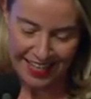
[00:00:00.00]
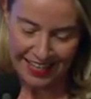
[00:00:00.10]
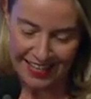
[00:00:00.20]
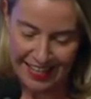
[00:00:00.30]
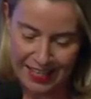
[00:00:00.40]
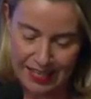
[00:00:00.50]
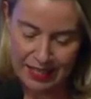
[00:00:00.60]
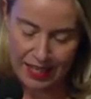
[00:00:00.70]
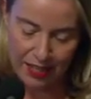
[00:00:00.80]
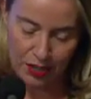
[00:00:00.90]
And
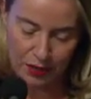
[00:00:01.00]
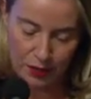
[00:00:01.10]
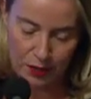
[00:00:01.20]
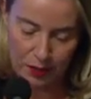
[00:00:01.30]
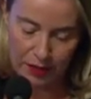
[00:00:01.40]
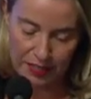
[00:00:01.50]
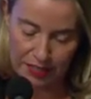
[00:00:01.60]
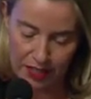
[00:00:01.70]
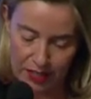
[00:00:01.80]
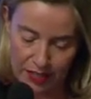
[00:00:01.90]
thank you
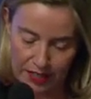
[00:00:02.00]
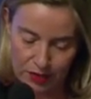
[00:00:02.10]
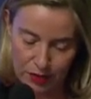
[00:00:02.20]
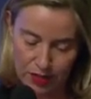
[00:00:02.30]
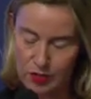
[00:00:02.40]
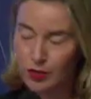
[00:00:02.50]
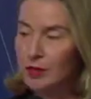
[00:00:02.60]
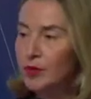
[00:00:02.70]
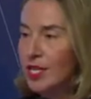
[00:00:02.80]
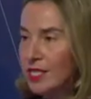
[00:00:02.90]
particularly to the
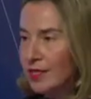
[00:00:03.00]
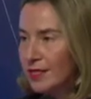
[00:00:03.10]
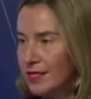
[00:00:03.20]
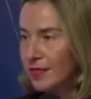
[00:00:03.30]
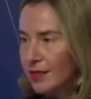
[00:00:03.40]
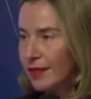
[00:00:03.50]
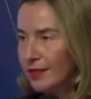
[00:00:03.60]
Estonian Presidency,